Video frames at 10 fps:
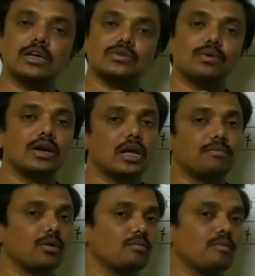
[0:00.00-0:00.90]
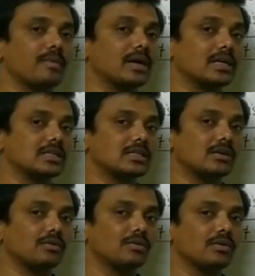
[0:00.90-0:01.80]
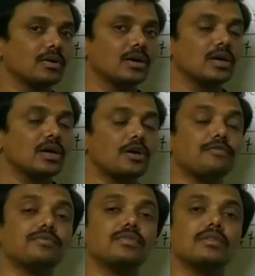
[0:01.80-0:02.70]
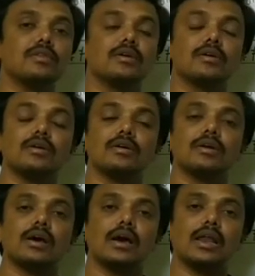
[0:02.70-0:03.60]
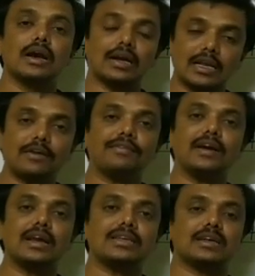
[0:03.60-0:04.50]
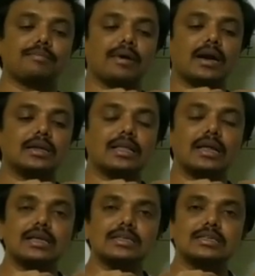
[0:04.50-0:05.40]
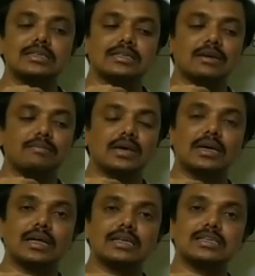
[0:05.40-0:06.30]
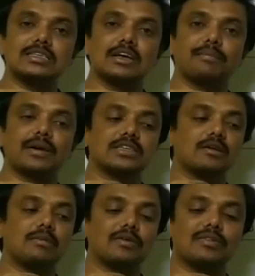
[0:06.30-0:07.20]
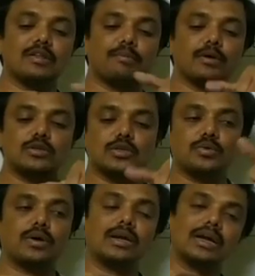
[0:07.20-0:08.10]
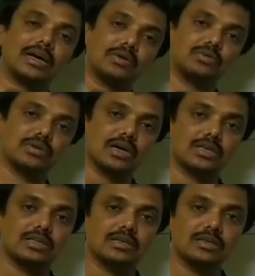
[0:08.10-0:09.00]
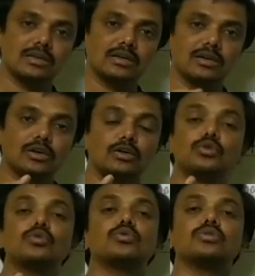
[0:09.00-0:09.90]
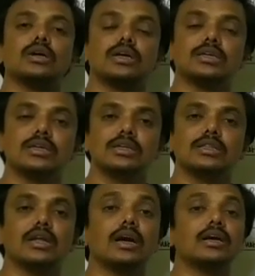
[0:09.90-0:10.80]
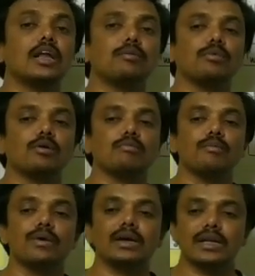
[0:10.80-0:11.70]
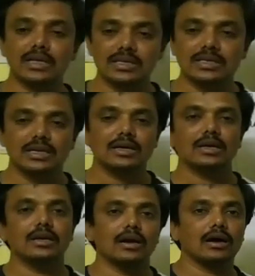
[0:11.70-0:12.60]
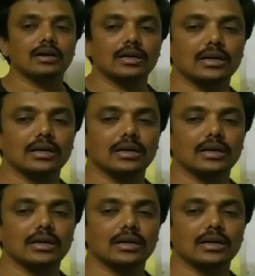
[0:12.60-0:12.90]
why dipole moment is 0. If electric field is applied, there is some increase in separation between the positive and negative charge. Due to that, the net dipole moment is not